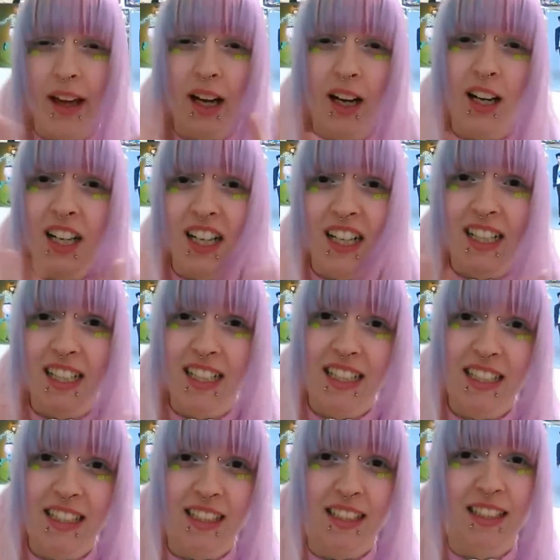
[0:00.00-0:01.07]

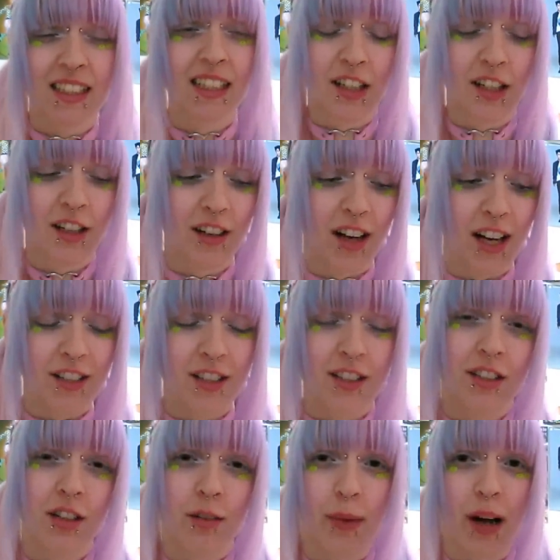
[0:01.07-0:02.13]
guys! So I
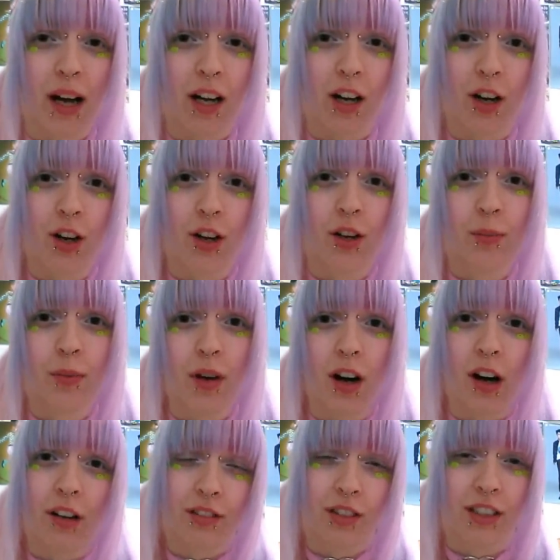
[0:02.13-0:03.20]
just got back home
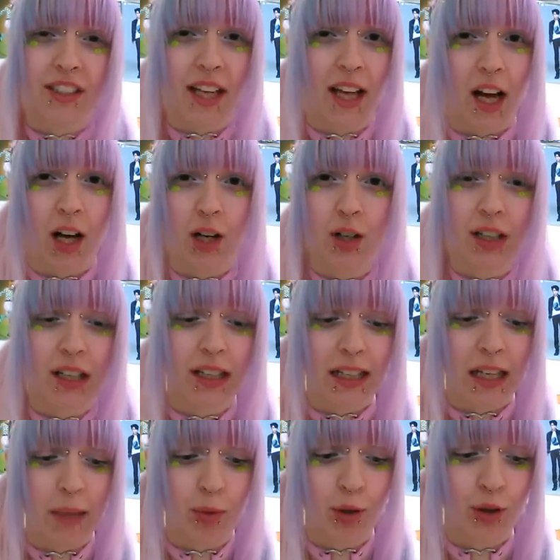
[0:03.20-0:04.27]
after a day out in
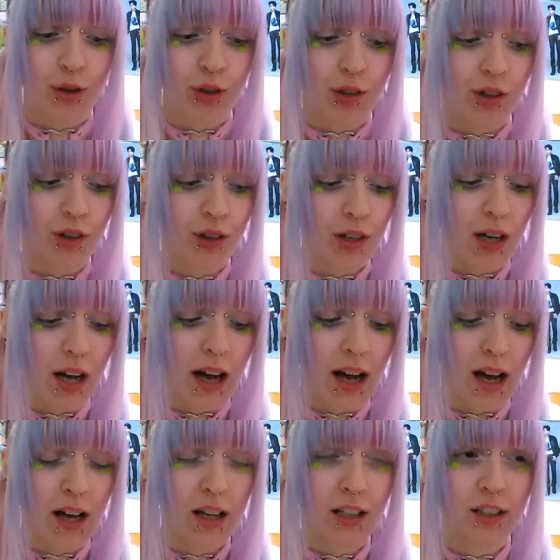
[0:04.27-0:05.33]
Ikebukuro
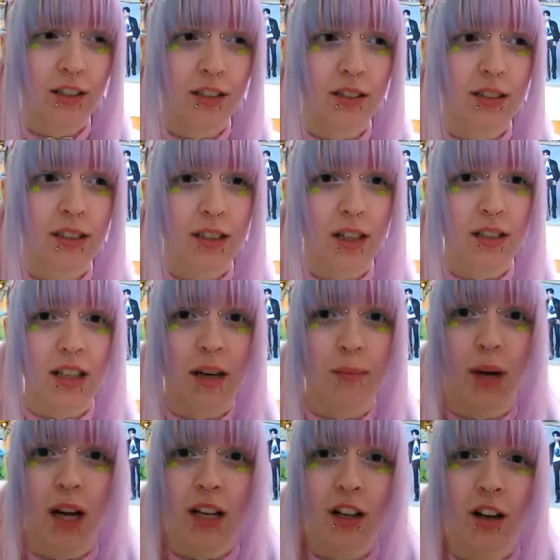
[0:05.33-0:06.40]
and it turns out
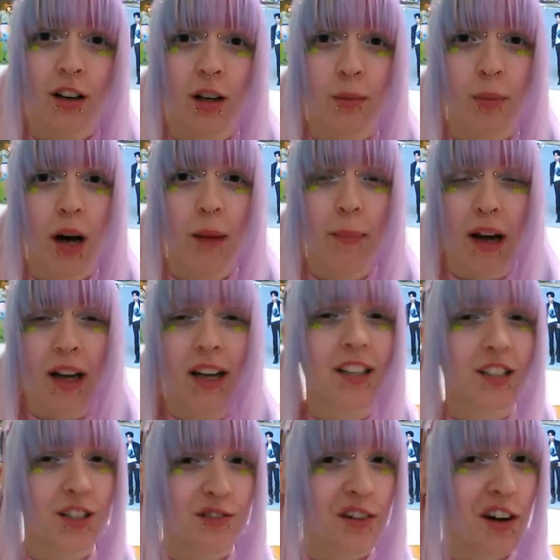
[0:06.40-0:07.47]
my KOKOpie
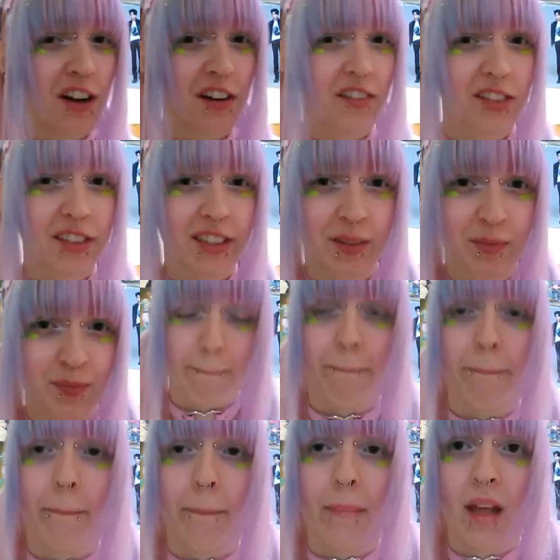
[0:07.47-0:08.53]
package arrived.
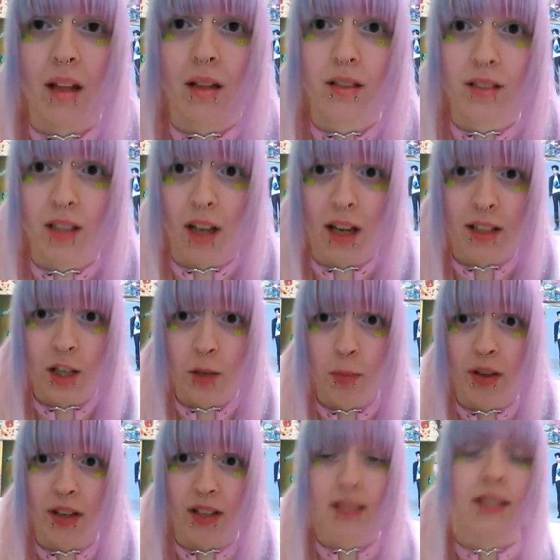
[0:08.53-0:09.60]
So let's
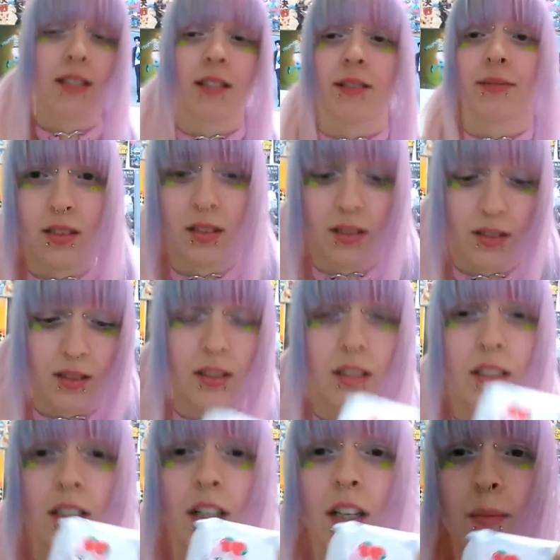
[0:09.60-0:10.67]
open this.
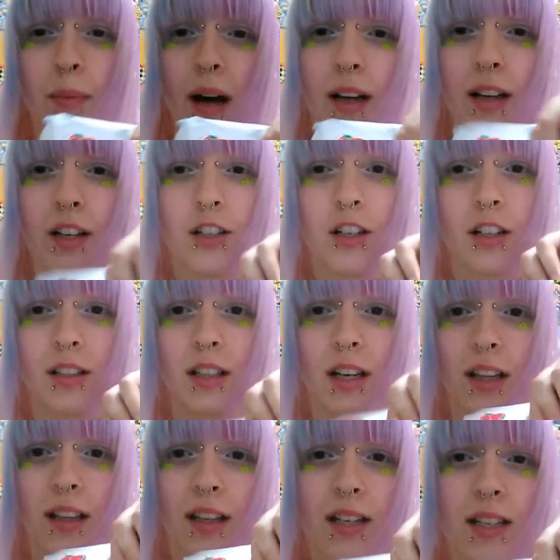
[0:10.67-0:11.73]
So the package looks like